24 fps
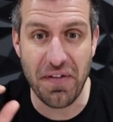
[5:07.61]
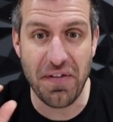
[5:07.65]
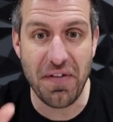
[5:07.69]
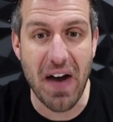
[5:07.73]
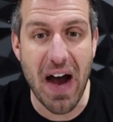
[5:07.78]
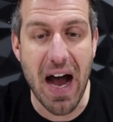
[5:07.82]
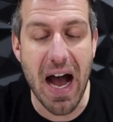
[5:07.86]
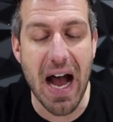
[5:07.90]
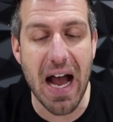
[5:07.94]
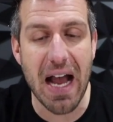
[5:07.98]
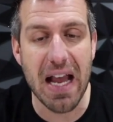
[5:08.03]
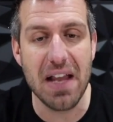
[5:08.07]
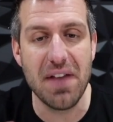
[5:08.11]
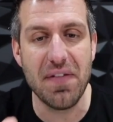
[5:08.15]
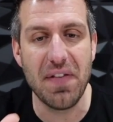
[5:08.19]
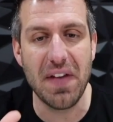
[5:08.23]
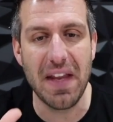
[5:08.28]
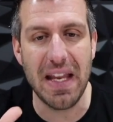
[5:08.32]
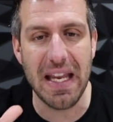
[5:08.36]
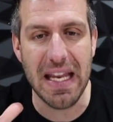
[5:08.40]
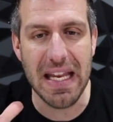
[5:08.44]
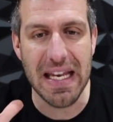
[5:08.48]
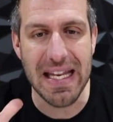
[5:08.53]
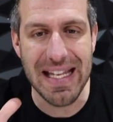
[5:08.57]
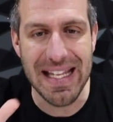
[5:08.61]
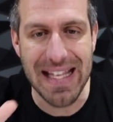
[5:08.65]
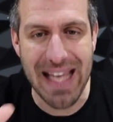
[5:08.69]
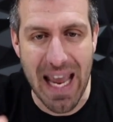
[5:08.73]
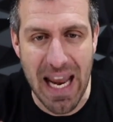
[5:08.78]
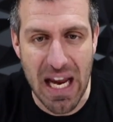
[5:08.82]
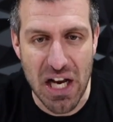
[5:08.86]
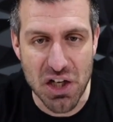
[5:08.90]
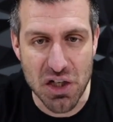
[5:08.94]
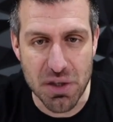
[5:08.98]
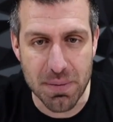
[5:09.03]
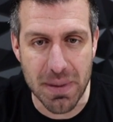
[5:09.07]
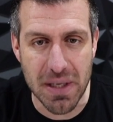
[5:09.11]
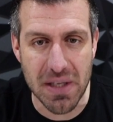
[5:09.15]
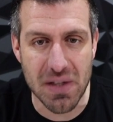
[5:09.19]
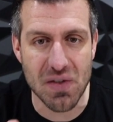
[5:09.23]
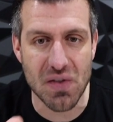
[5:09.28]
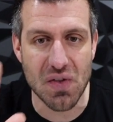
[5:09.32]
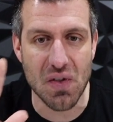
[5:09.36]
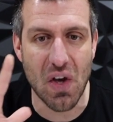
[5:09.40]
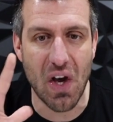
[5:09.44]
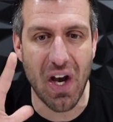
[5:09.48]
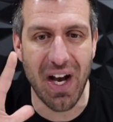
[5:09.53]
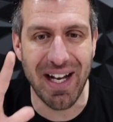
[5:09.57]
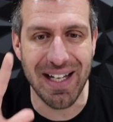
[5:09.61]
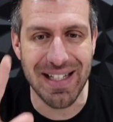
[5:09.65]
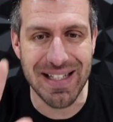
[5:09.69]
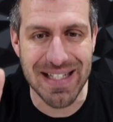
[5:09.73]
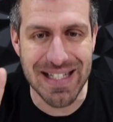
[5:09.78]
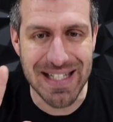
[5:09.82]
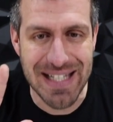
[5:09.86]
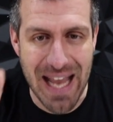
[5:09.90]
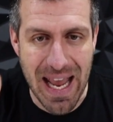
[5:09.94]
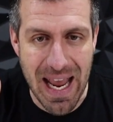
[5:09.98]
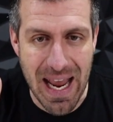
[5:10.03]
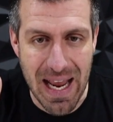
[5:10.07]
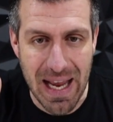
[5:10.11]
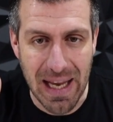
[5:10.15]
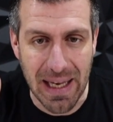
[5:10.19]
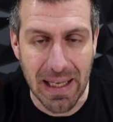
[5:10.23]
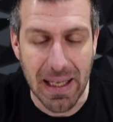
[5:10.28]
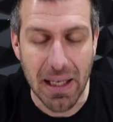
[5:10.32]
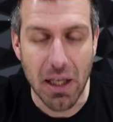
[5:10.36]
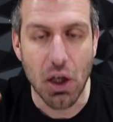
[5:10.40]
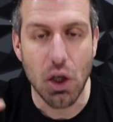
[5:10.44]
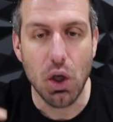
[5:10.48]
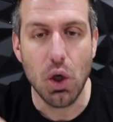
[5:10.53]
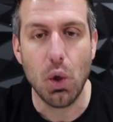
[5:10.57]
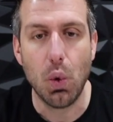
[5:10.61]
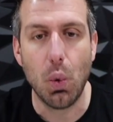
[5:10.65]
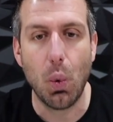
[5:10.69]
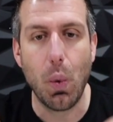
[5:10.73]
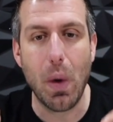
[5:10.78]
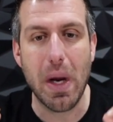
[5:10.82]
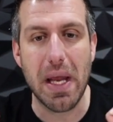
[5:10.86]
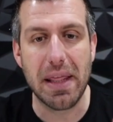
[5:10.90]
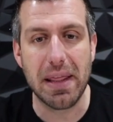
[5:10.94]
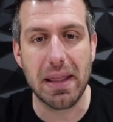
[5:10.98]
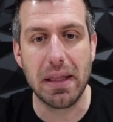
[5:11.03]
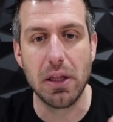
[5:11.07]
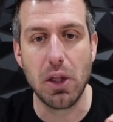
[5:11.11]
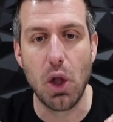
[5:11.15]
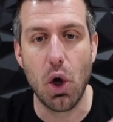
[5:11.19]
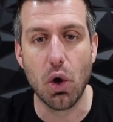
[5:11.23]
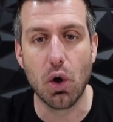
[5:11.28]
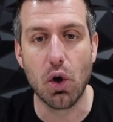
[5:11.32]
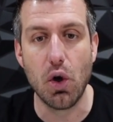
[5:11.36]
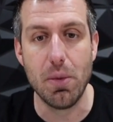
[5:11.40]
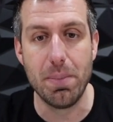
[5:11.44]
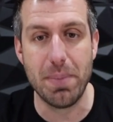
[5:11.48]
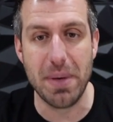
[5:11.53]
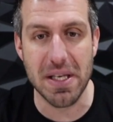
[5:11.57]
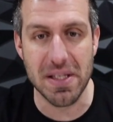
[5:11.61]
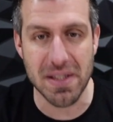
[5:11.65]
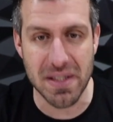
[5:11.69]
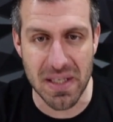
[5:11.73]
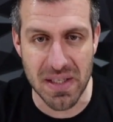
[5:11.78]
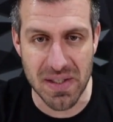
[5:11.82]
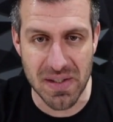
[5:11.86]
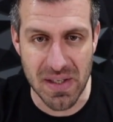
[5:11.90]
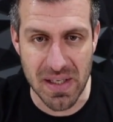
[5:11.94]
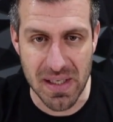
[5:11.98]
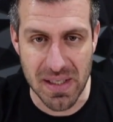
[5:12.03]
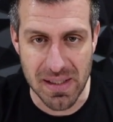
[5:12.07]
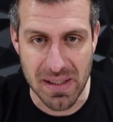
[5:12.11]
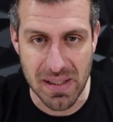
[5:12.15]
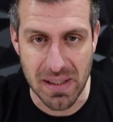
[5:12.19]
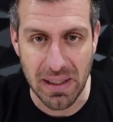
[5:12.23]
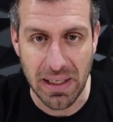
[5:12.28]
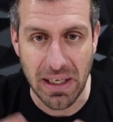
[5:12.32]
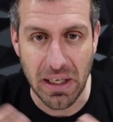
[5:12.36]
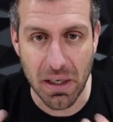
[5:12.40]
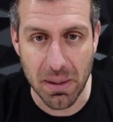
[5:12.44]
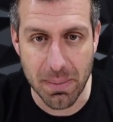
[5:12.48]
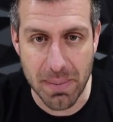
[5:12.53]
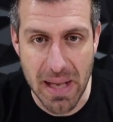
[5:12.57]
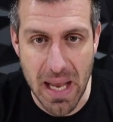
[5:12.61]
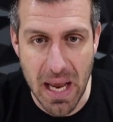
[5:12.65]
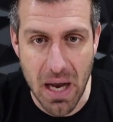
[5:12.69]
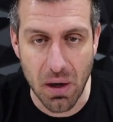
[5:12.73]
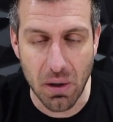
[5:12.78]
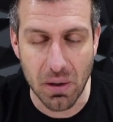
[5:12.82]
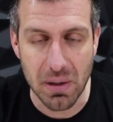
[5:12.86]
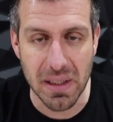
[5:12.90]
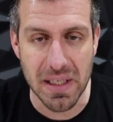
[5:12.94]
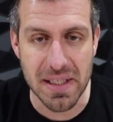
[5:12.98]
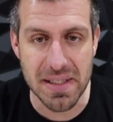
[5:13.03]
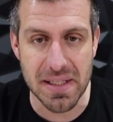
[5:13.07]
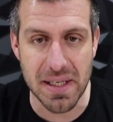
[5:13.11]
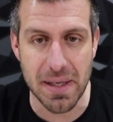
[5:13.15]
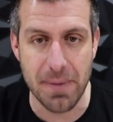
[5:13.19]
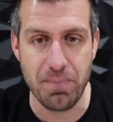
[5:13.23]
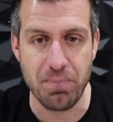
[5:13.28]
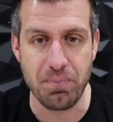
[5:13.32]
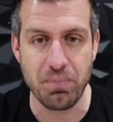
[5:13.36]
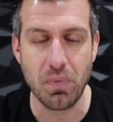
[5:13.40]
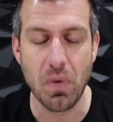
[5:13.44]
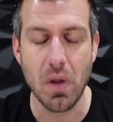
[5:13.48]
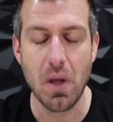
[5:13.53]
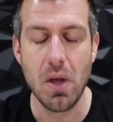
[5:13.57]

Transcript: 5 engagements a day with local businesses. Hear me out, listen.